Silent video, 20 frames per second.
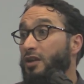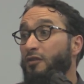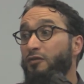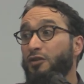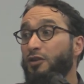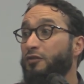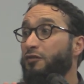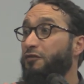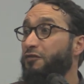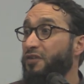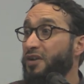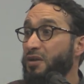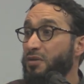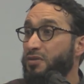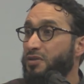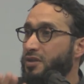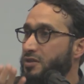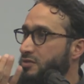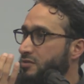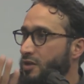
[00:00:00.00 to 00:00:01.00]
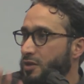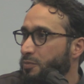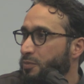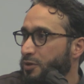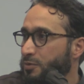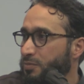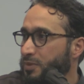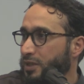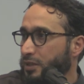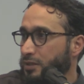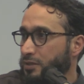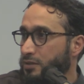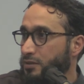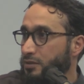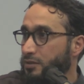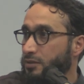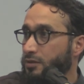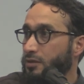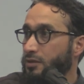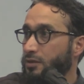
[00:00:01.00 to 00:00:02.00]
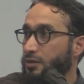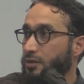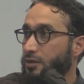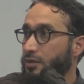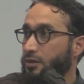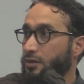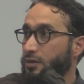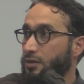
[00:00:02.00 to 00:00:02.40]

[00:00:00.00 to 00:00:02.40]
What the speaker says: The level of faith does not permit.